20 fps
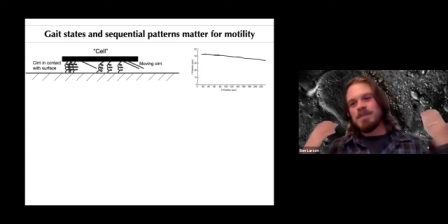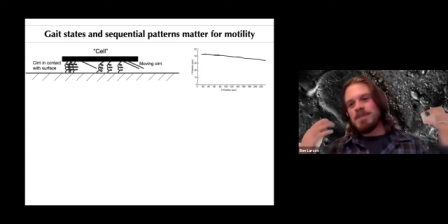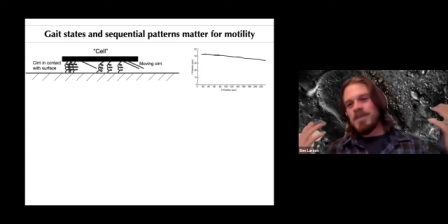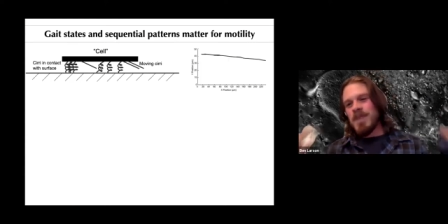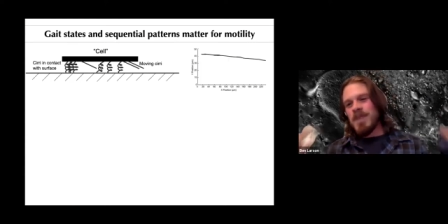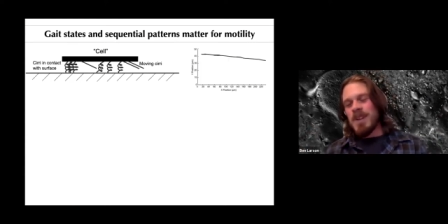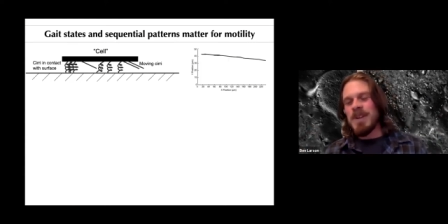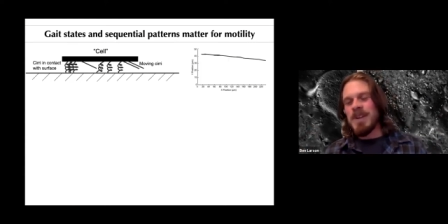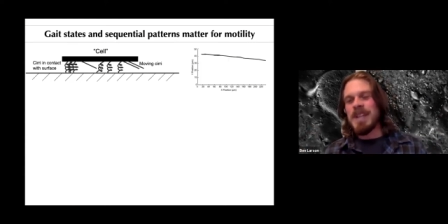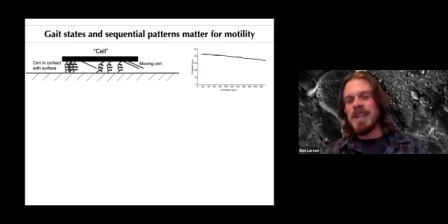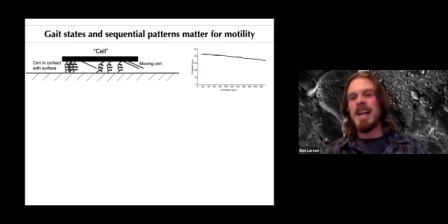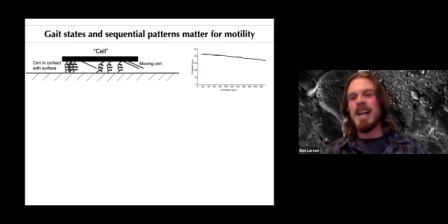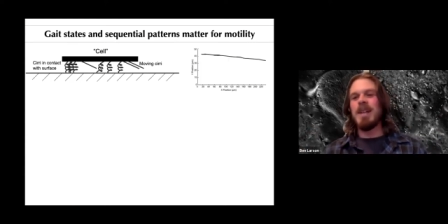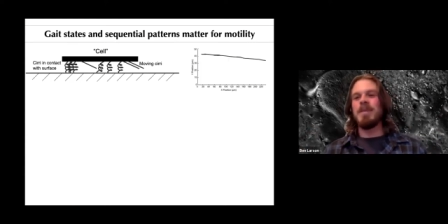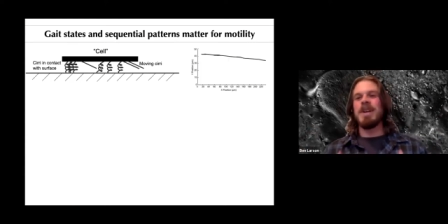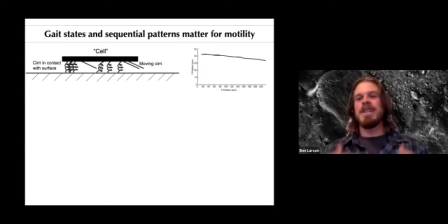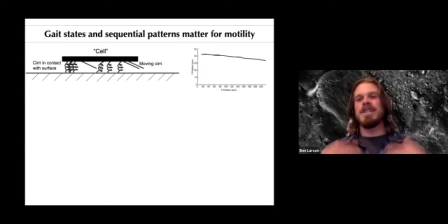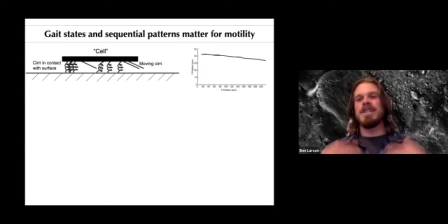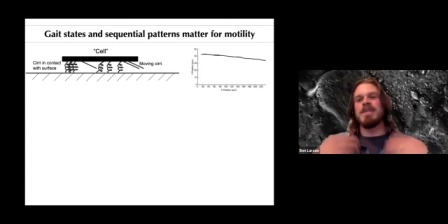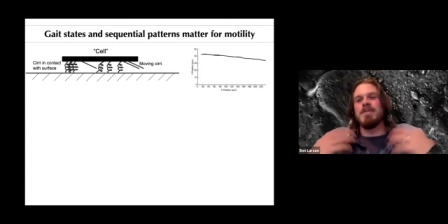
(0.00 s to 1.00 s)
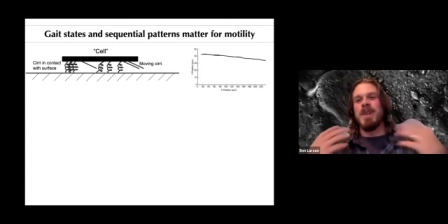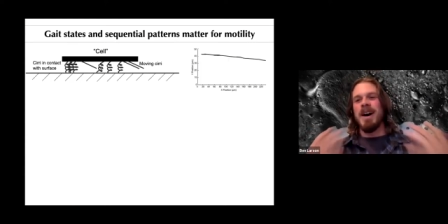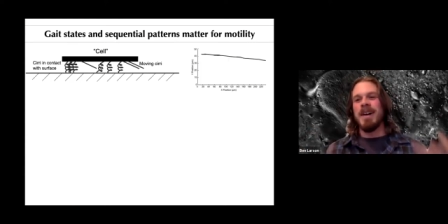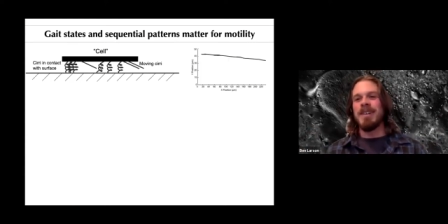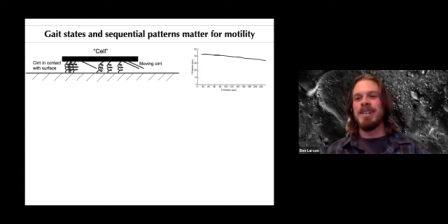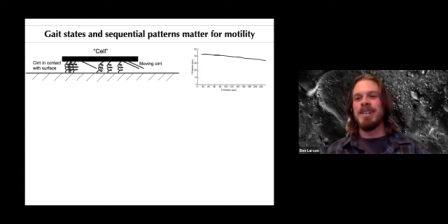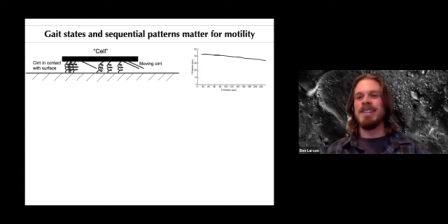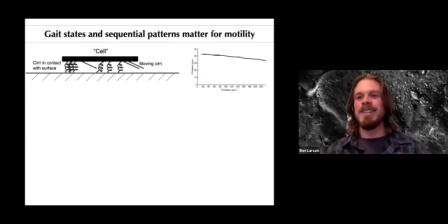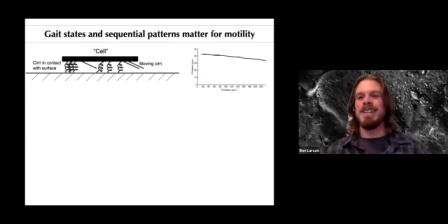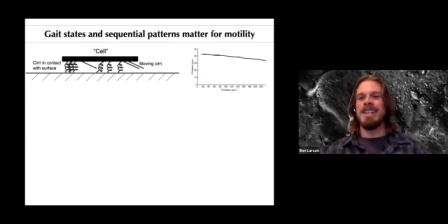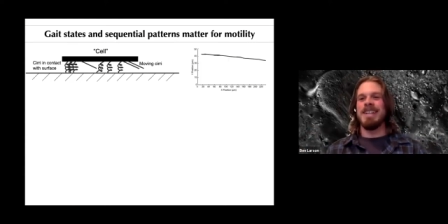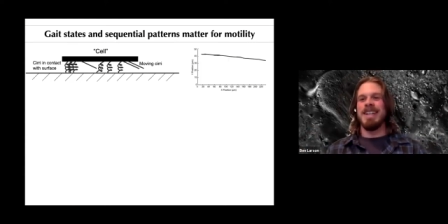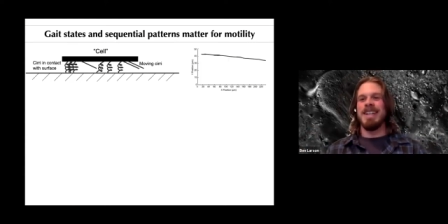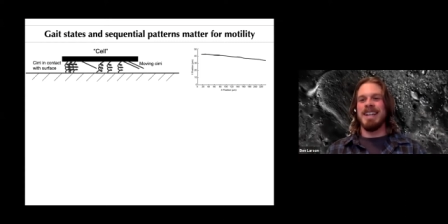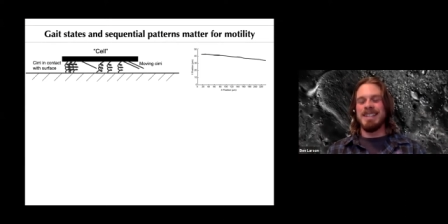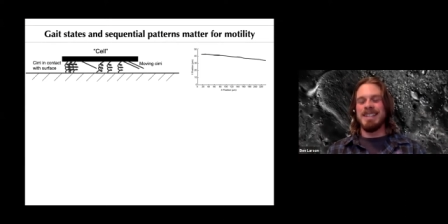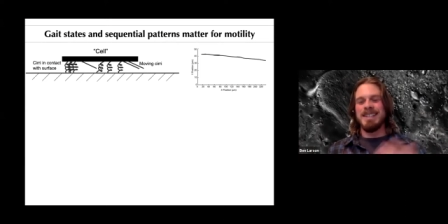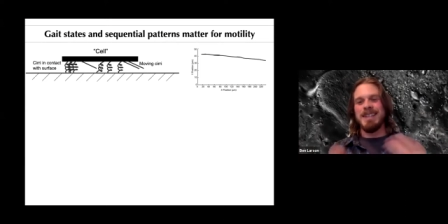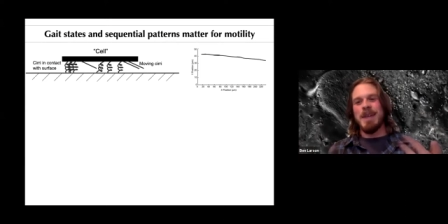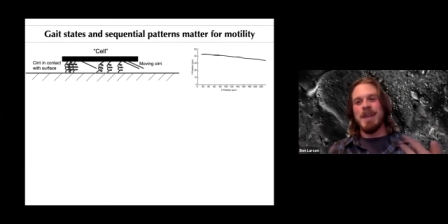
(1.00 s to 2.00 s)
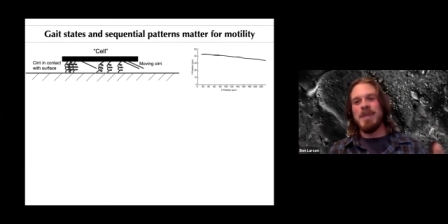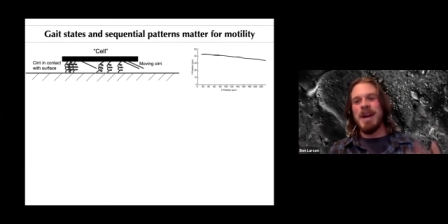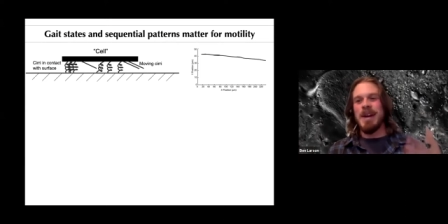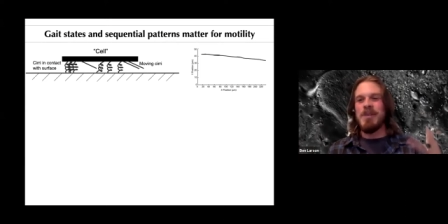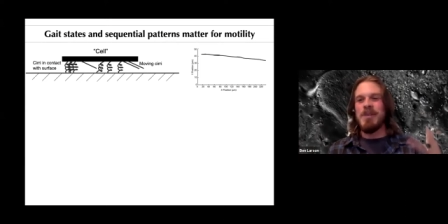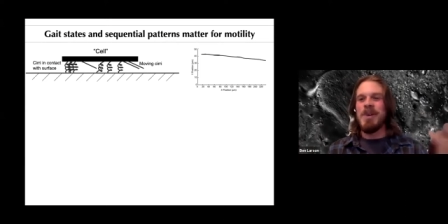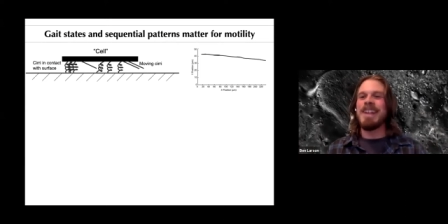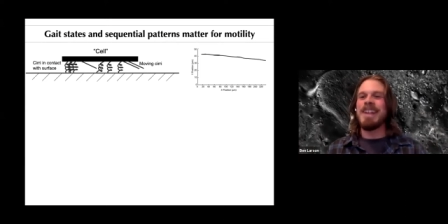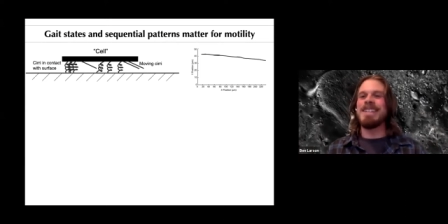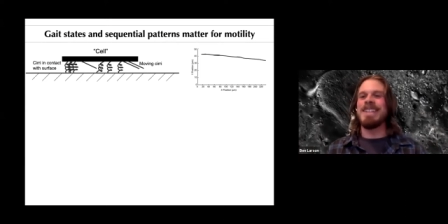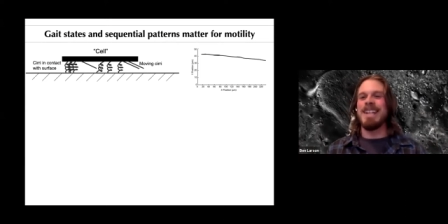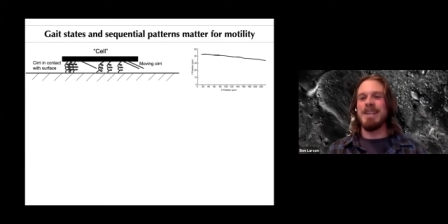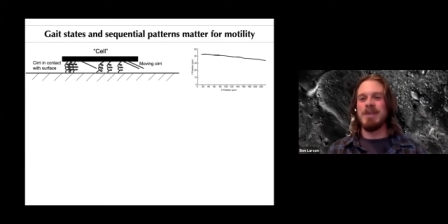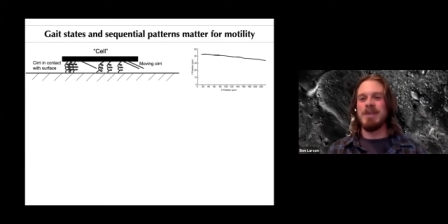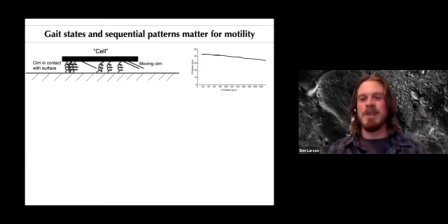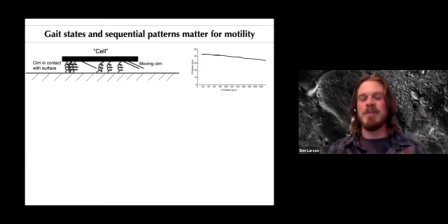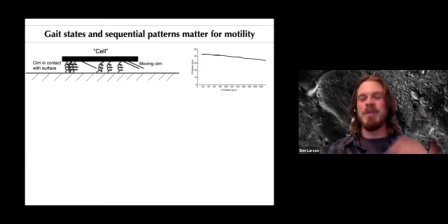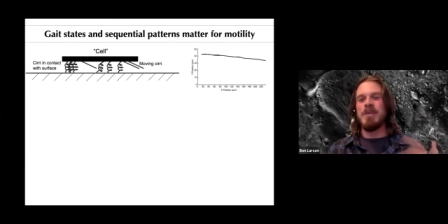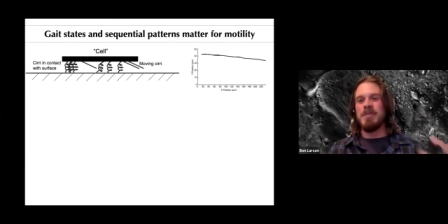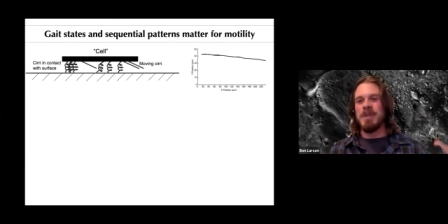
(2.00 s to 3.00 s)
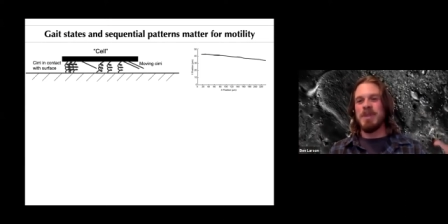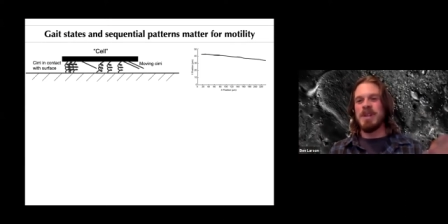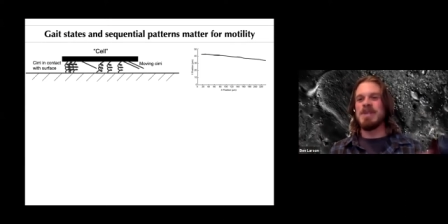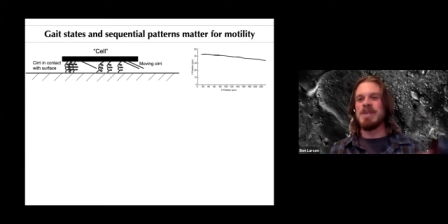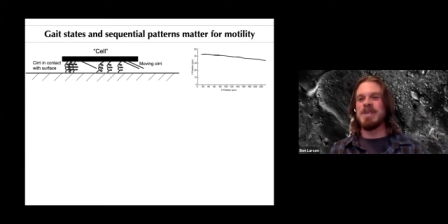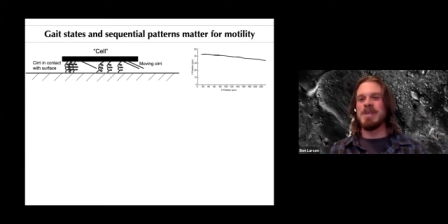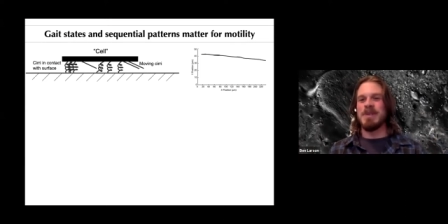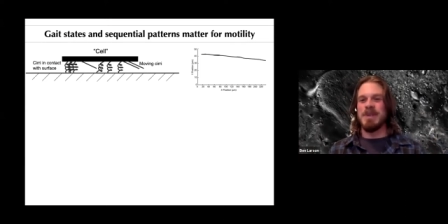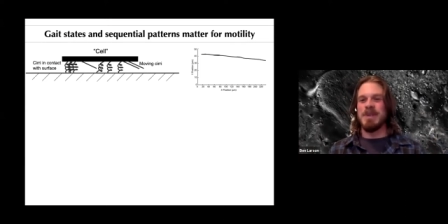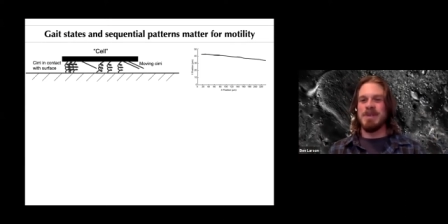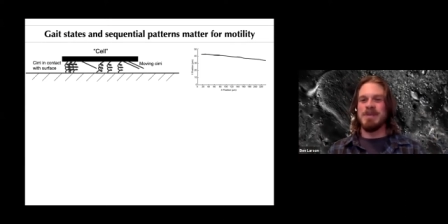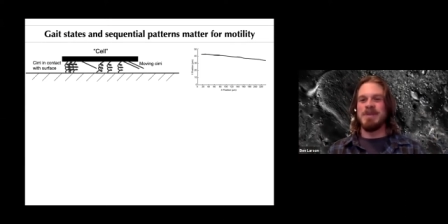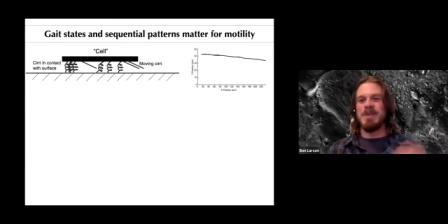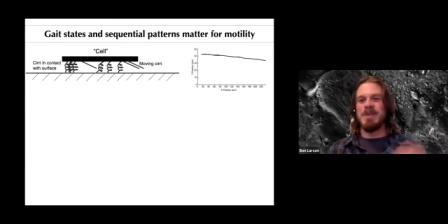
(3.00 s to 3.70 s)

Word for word: can calibrate this model and, and semi-quantitatively reproduce sort of